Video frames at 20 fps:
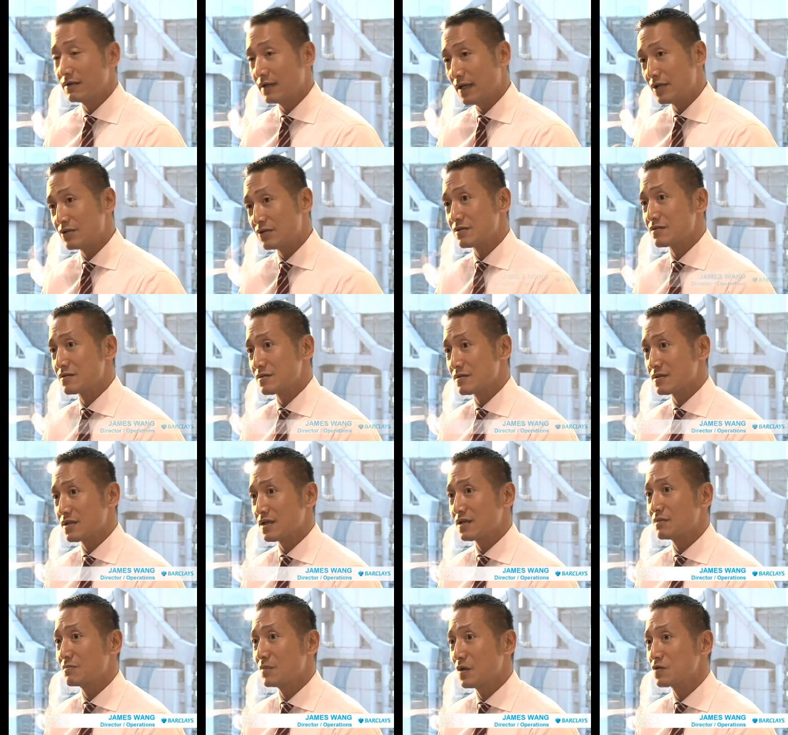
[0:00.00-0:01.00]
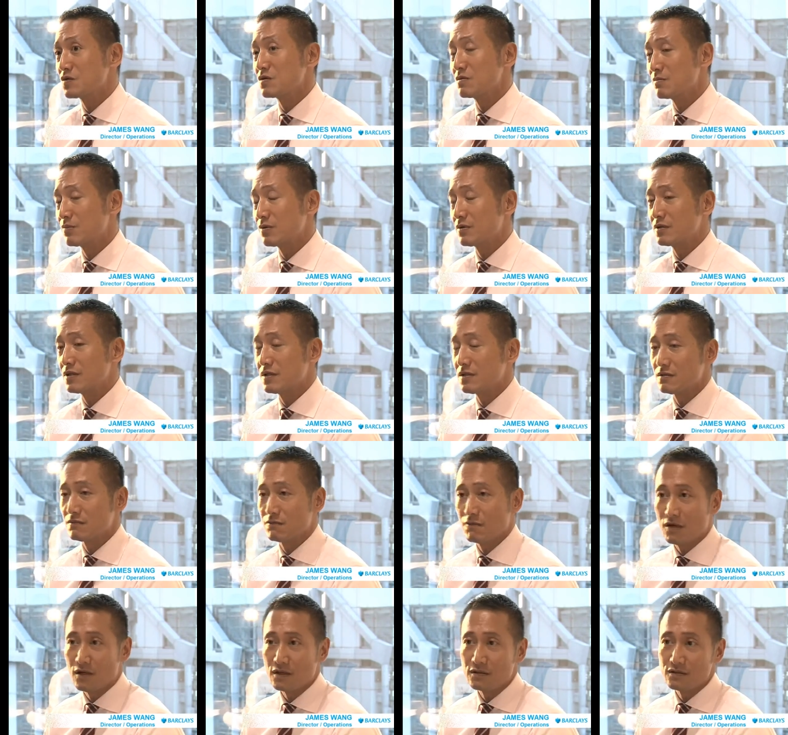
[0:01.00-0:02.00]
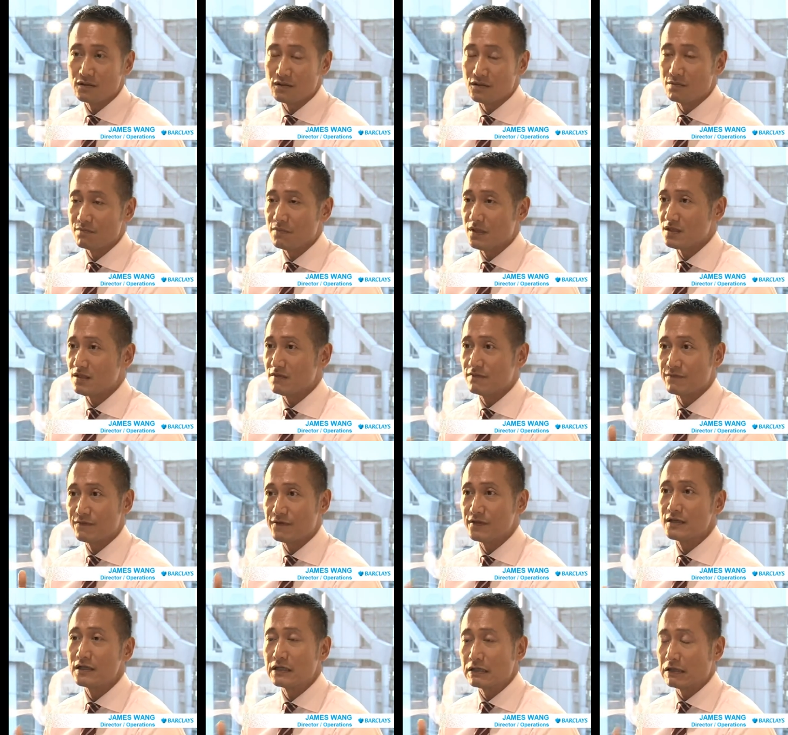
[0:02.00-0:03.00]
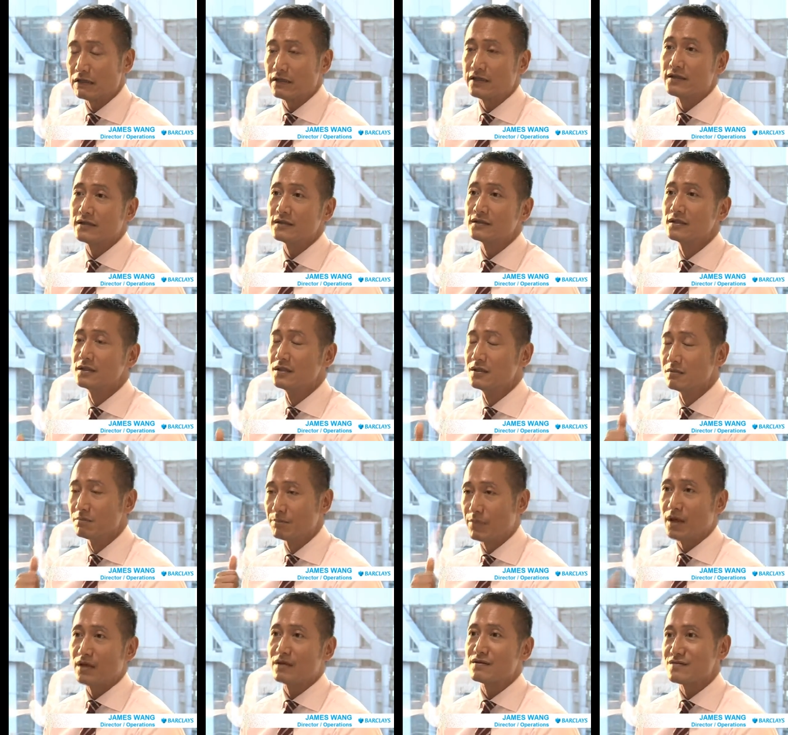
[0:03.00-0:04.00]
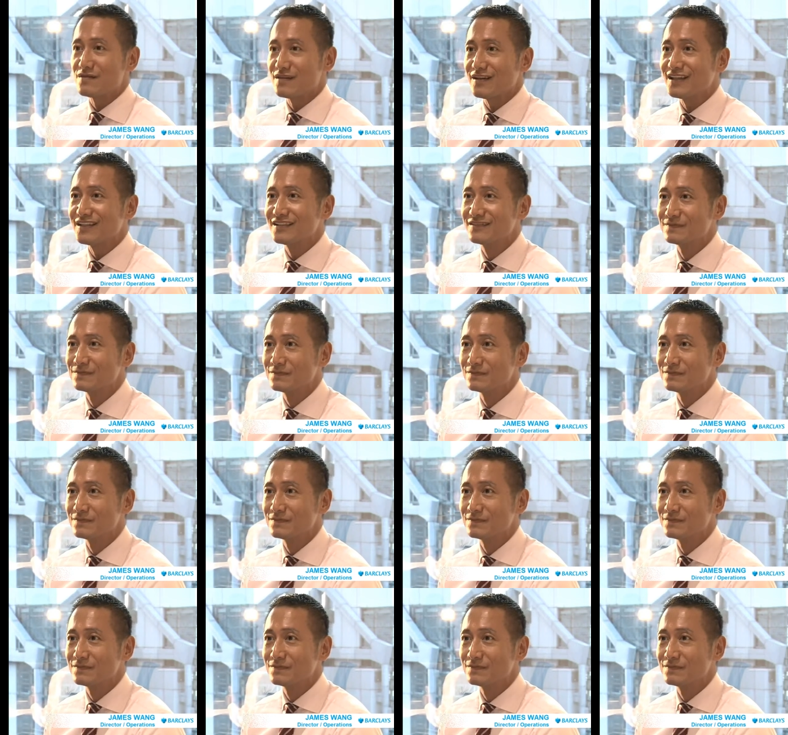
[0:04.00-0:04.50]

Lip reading: Asian society, most important is, one, you must have very clear policy,